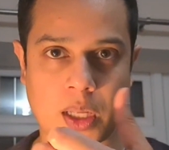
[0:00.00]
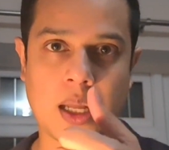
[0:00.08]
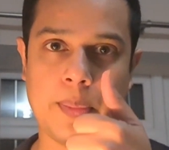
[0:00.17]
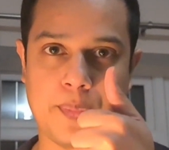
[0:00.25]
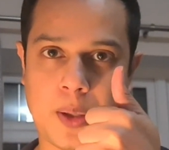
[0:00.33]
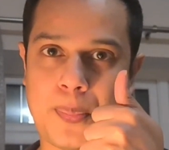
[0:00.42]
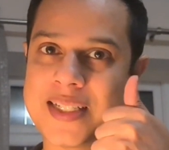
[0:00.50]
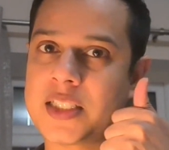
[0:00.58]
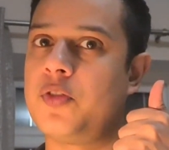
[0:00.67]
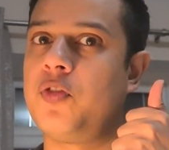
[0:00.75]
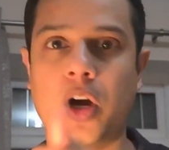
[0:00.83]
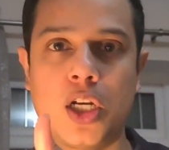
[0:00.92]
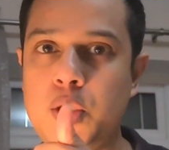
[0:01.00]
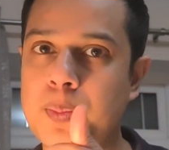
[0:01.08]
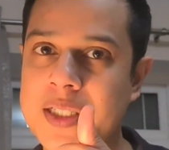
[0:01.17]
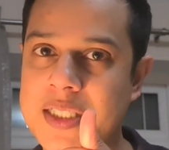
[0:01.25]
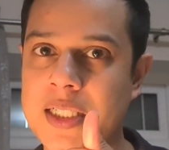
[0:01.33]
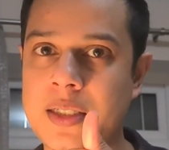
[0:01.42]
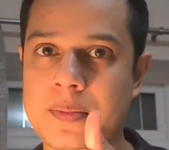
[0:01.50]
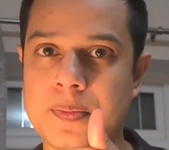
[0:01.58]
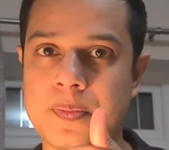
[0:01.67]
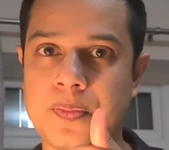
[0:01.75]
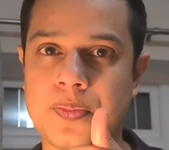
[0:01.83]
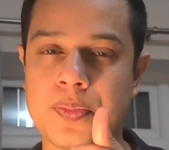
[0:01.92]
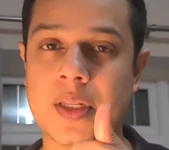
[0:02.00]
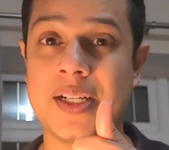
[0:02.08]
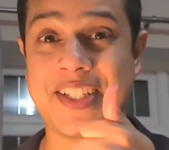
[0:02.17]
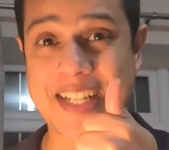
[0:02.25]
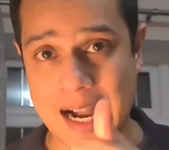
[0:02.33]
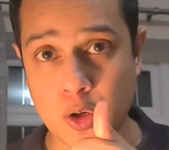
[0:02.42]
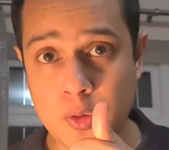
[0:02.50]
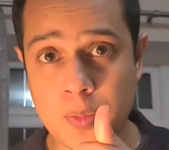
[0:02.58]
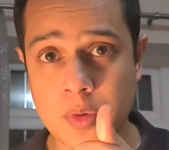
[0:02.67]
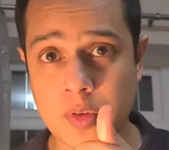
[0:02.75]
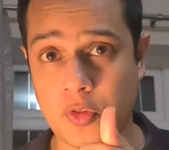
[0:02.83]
I'm going to press the volume button, down